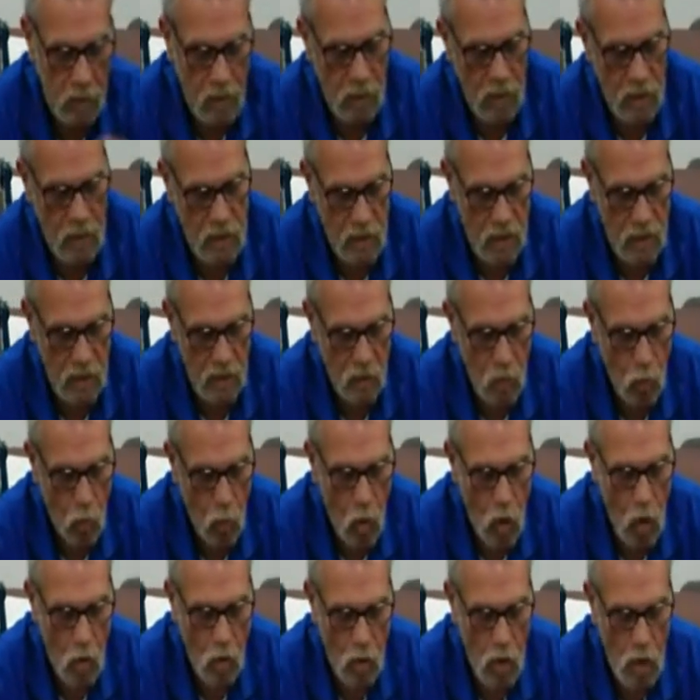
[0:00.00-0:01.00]
These tend to
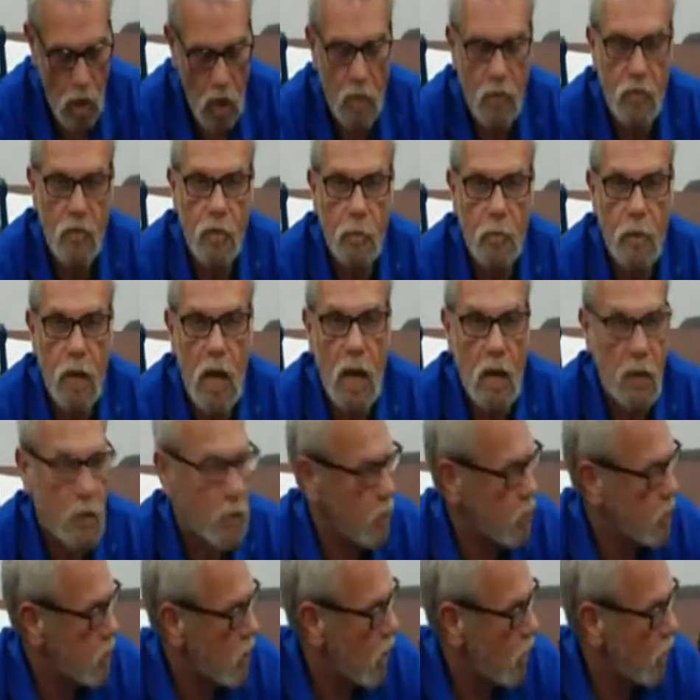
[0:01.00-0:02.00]
walk off from
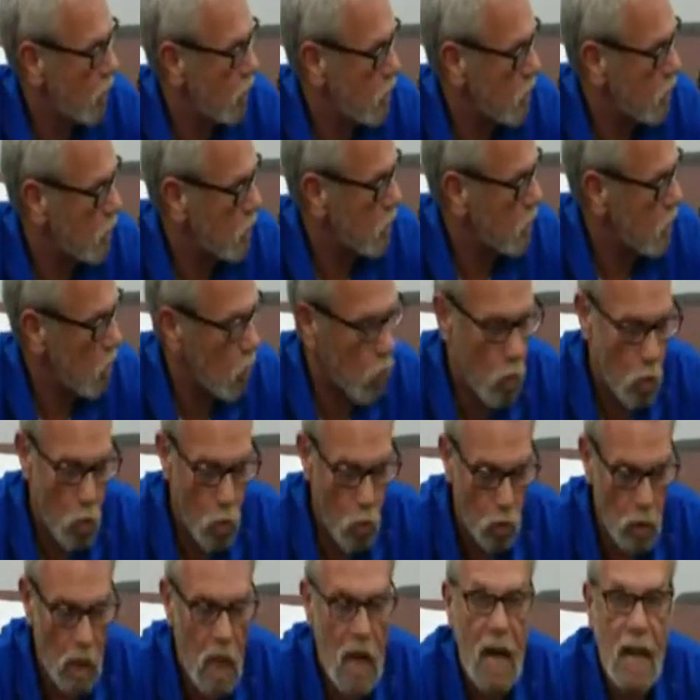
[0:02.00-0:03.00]
doctor's offices a
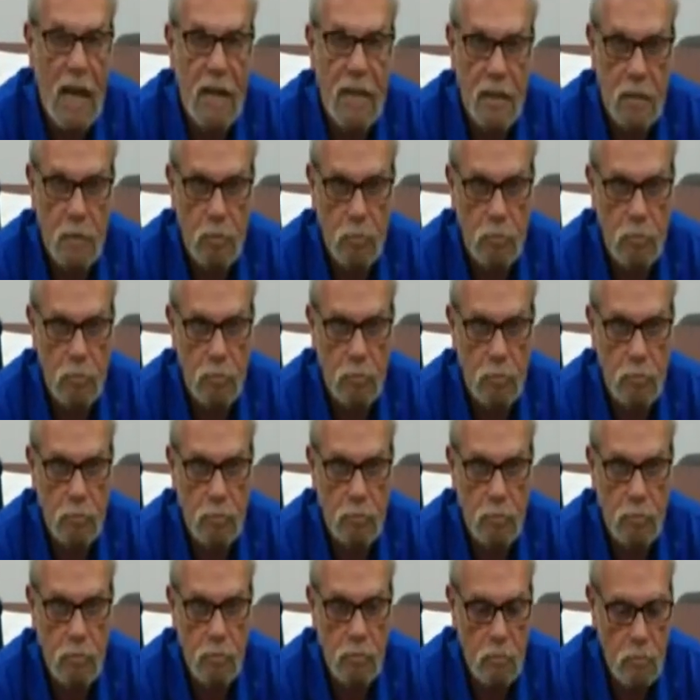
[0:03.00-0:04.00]
whole lot.
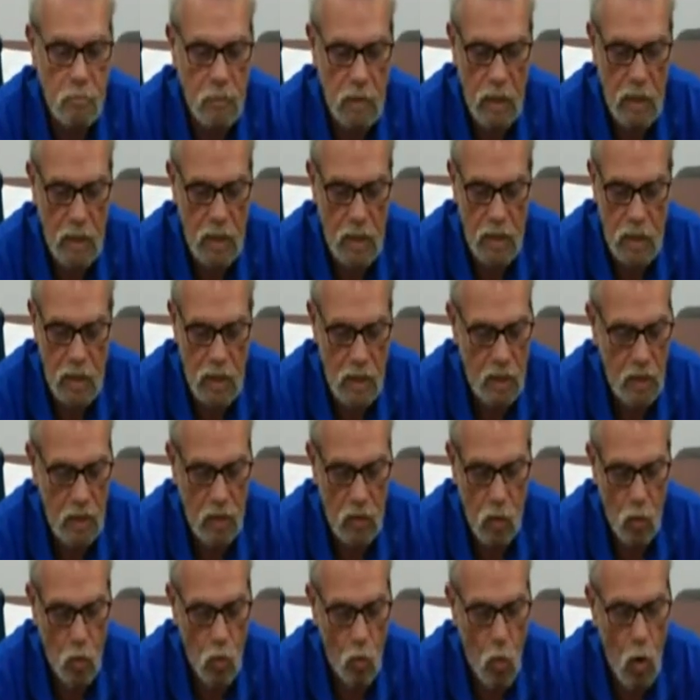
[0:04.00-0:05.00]
These
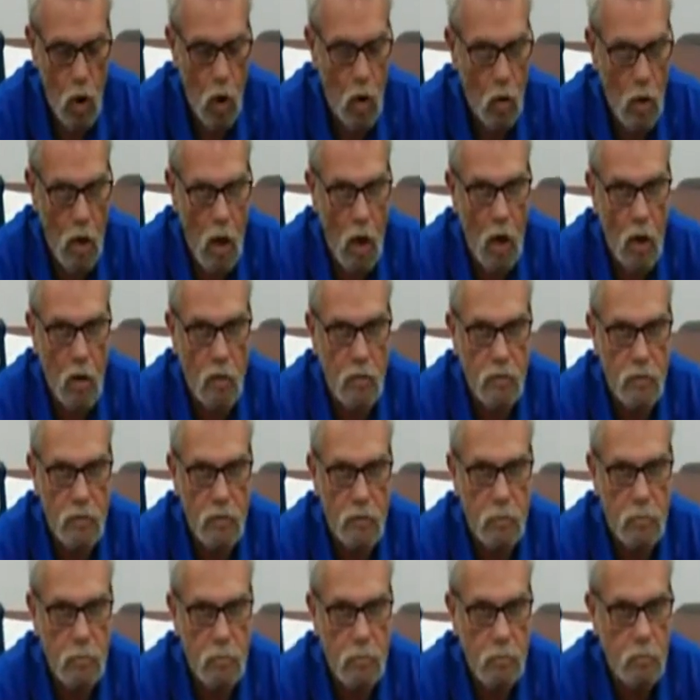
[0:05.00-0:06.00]
tend to walk off.
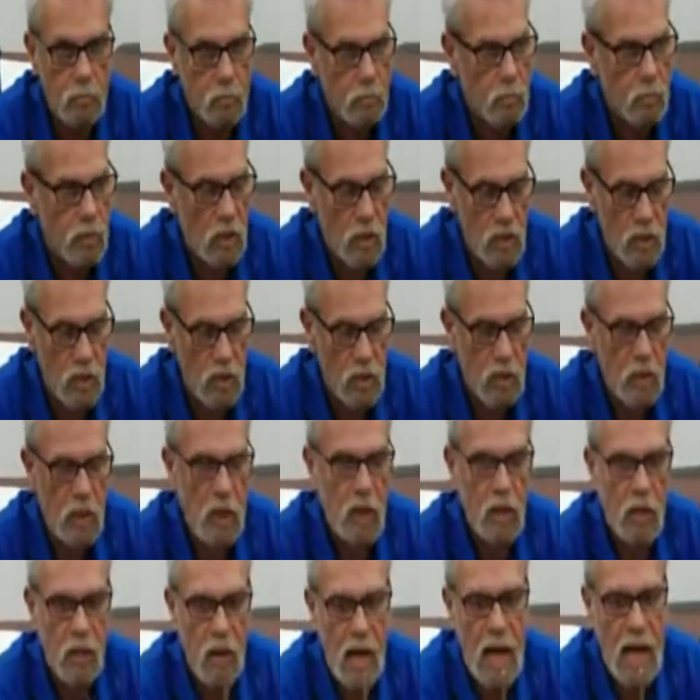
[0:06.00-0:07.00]
This is
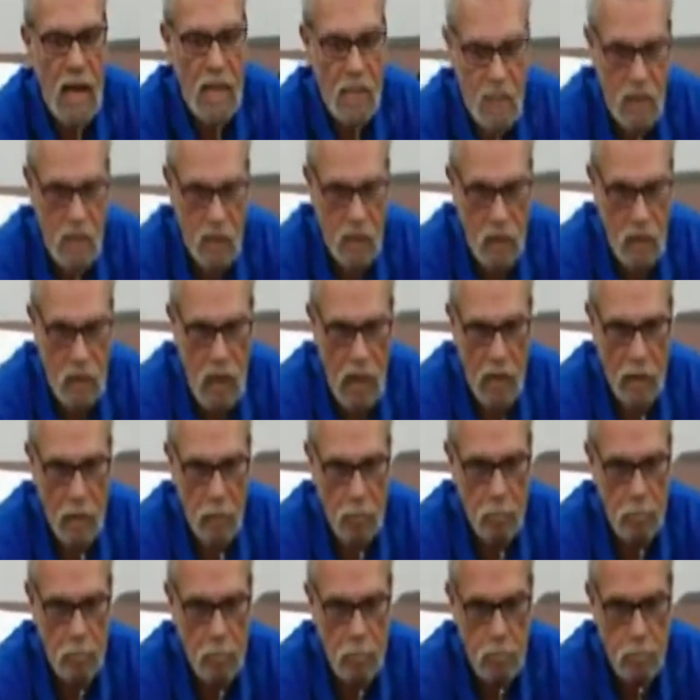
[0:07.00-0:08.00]
another high sale
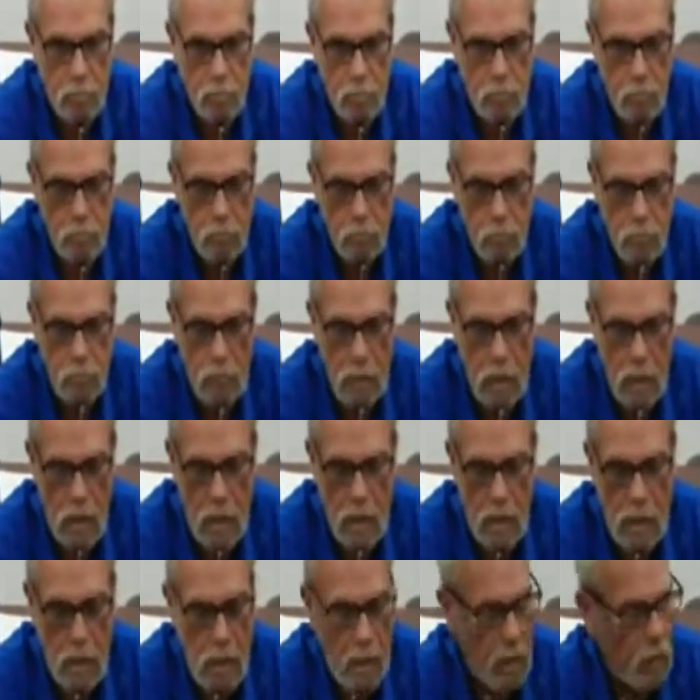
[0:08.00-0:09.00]
item.
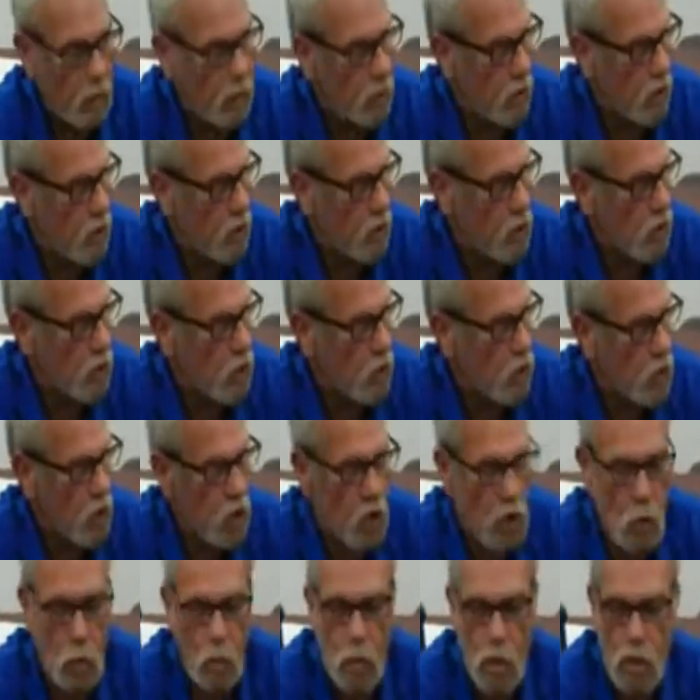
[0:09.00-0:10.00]
And this is
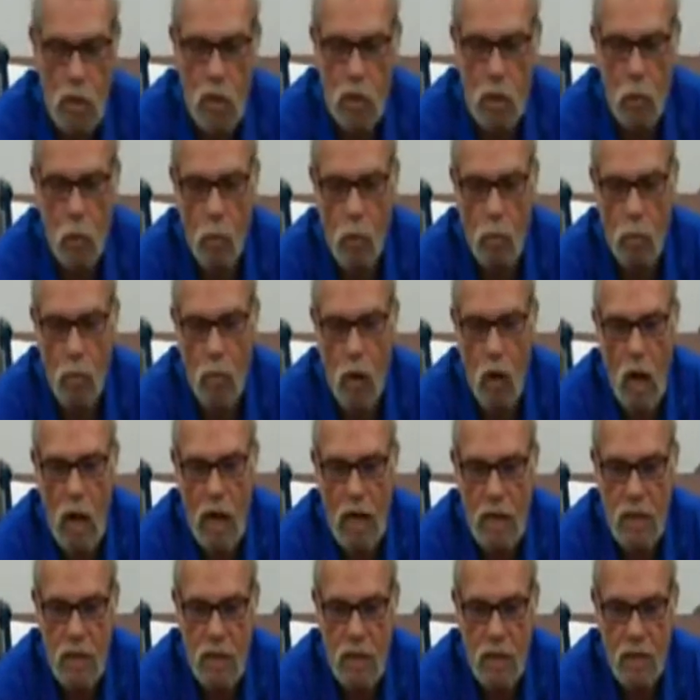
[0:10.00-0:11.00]
so much lower
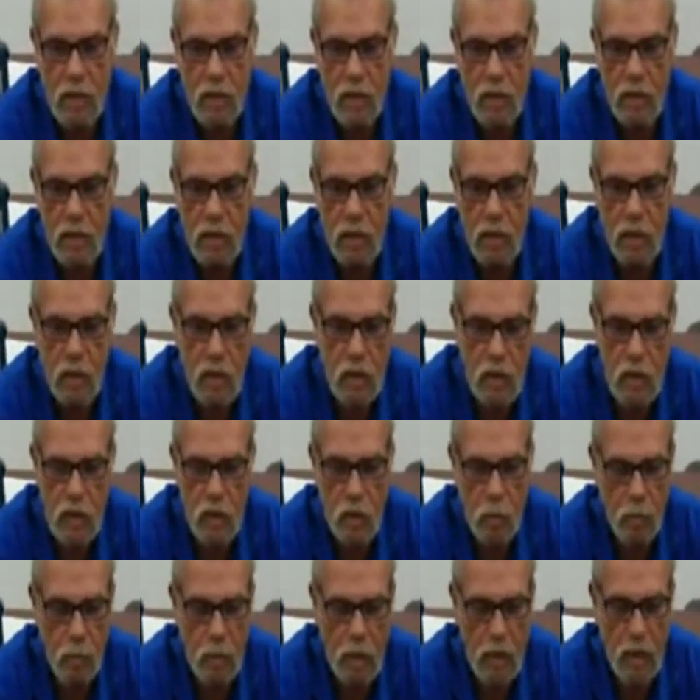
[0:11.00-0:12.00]
price than the nearest
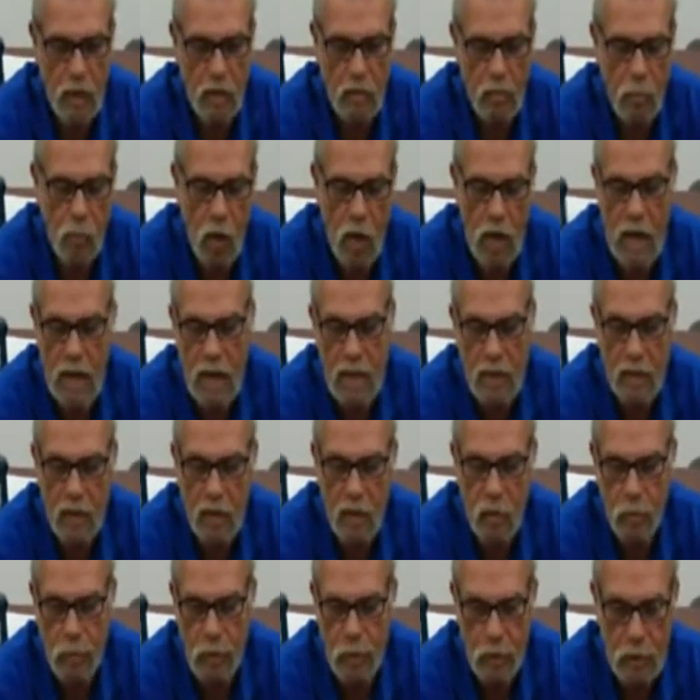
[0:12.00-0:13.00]
competitive brand,
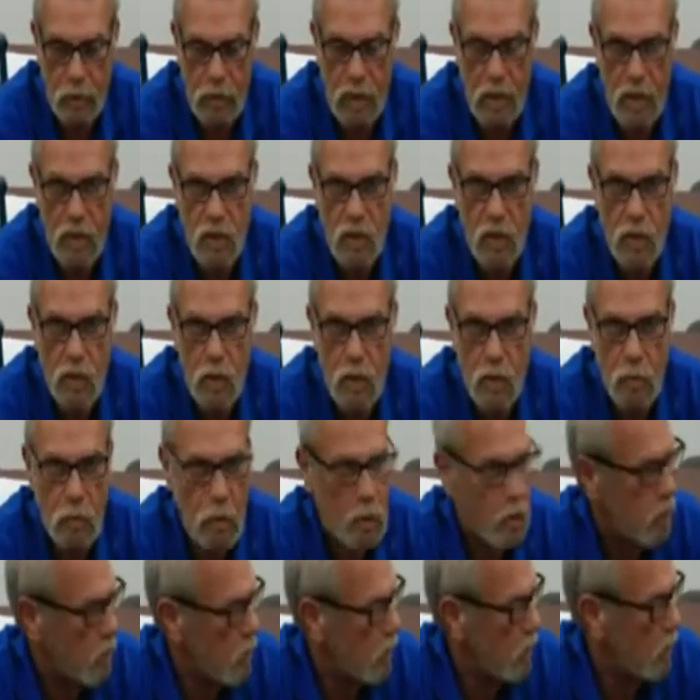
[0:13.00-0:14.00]
than a Miltex
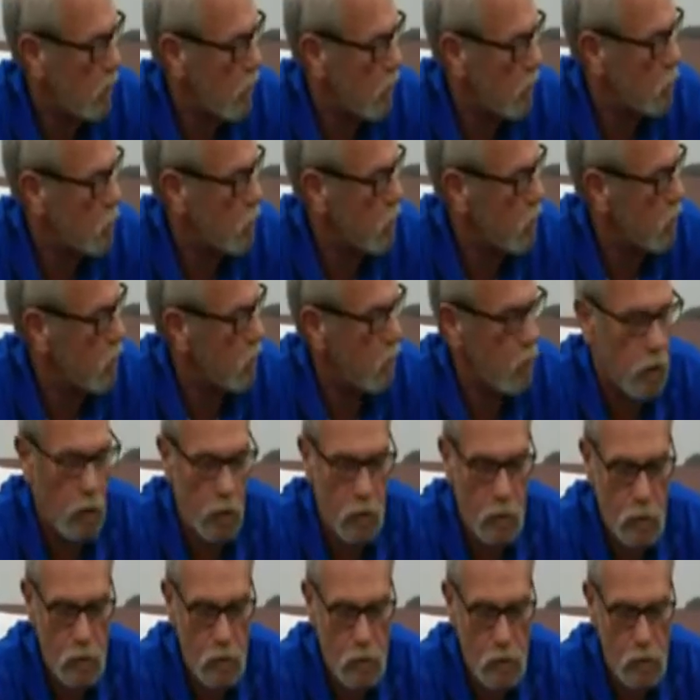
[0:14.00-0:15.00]
instrument. It is
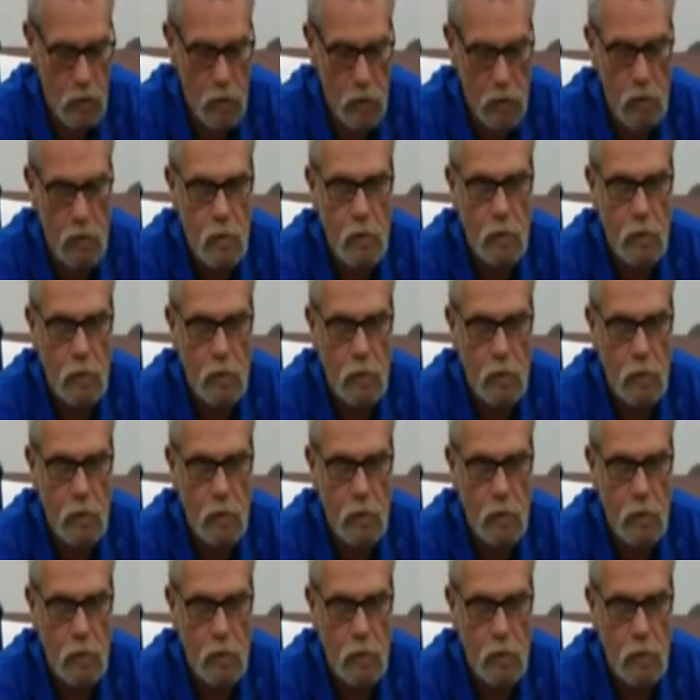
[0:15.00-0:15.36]
ridiculous.